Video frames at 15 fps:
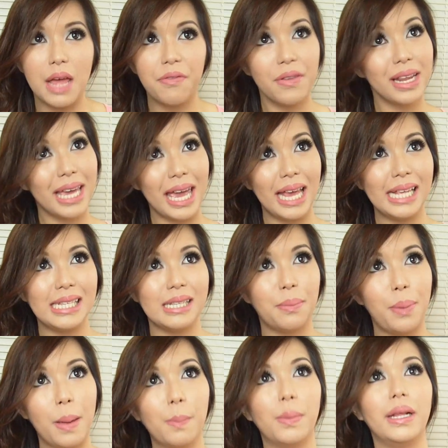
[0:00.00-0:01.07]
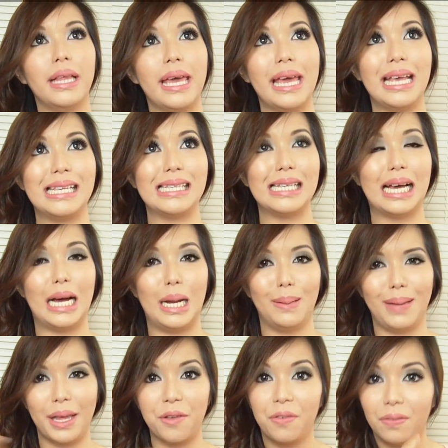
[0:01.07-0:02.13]
in case the pimple is
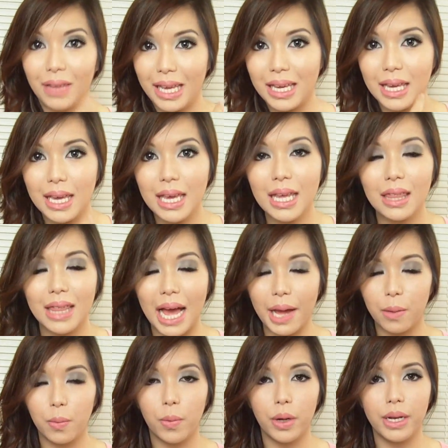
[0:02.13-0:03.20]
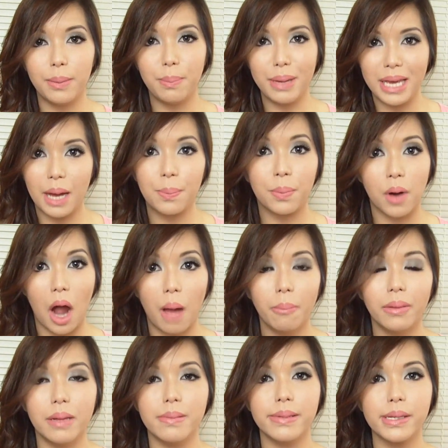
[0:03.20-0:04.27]
like flaky, that would be a
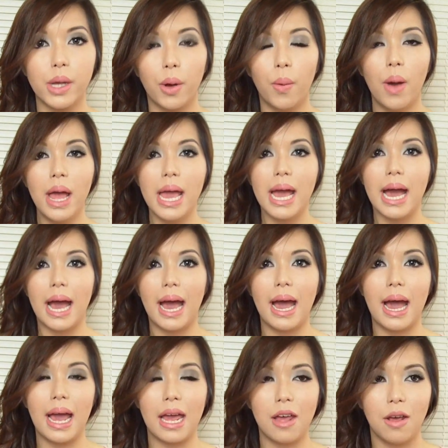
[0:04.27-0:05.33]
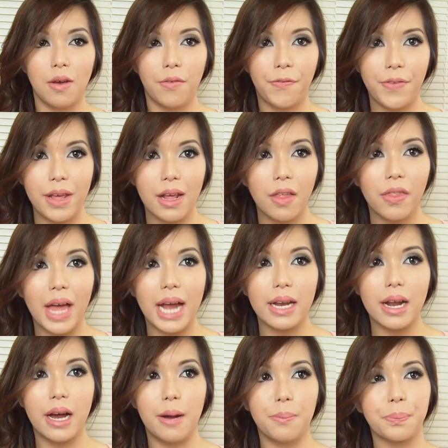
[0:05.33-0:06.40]
problem. So I feel that
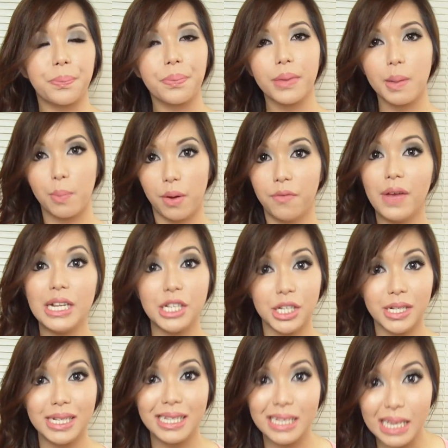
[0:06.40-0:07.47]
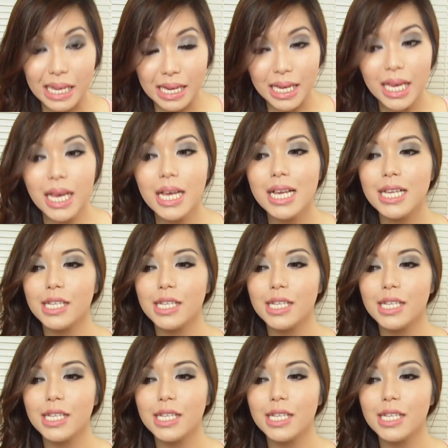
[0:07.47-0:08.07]
prevention is key.